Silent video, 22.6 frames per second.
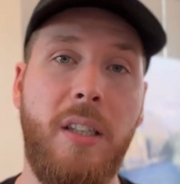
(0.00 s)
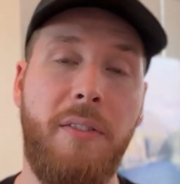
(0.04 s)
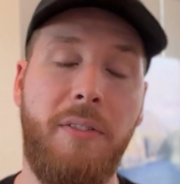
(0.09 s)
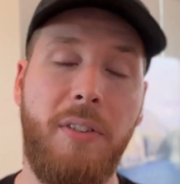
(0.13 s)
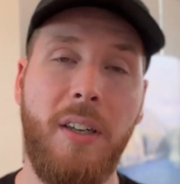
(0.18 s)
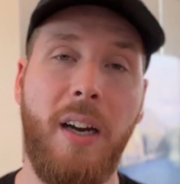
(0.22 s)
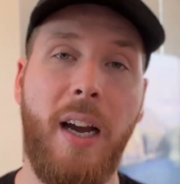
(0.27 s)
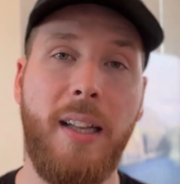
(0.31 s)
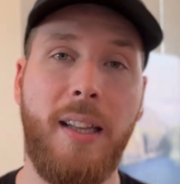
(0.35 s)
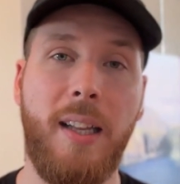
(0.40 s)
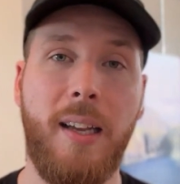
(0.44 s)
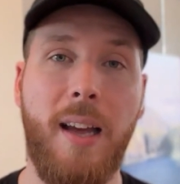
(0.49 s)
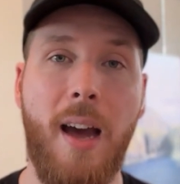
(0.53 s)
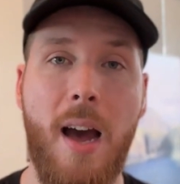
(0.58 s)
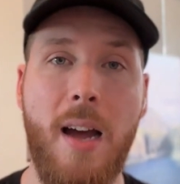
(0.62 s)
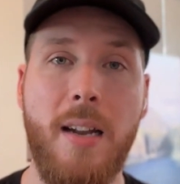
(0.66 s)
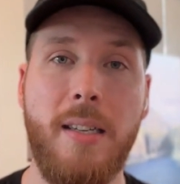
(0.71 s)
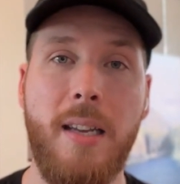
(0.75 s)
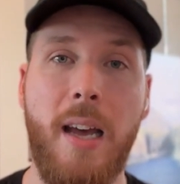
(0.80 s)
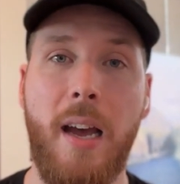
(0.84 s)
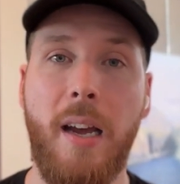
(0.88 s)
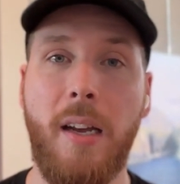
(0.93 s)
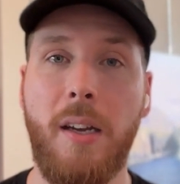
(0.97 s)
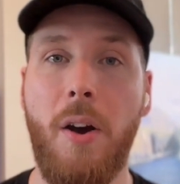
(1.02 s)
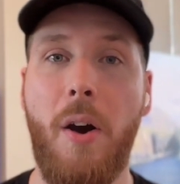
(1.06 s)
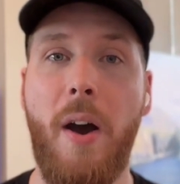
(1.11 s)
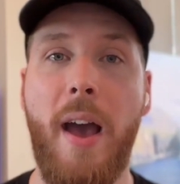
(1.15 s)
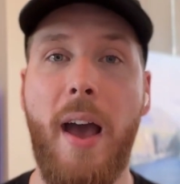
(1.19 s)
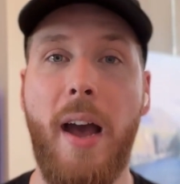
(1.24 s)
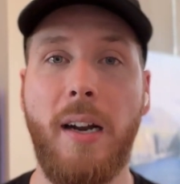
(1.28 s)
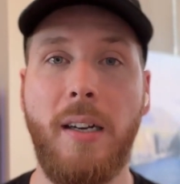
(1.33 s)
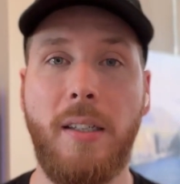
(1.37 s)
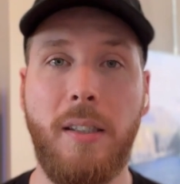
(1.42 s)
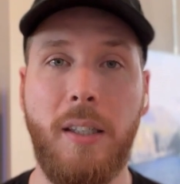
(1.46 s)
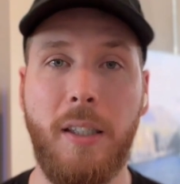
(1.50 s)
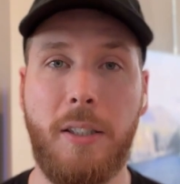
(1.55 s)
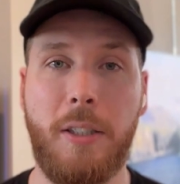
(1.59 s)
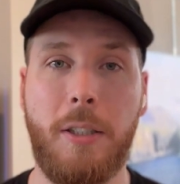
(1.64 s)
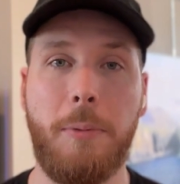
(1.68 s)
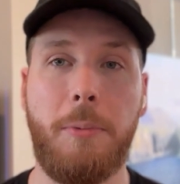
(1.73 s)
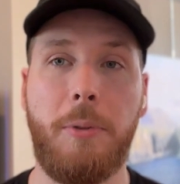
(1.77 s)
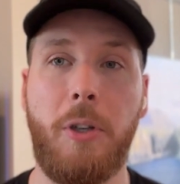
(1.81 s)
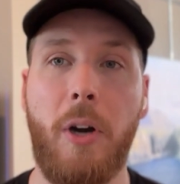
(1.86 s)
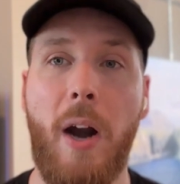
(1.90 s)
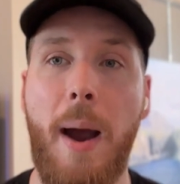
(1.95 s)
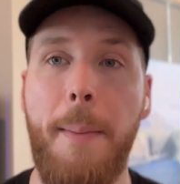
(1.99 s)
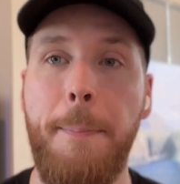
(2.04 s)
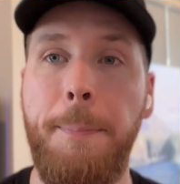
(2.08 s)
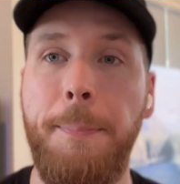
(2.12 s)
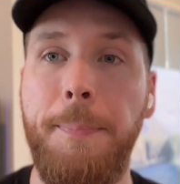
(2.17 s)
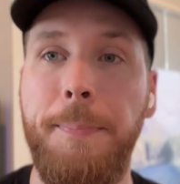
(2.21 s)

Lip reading: If you like the content, go ahead and click subscribe.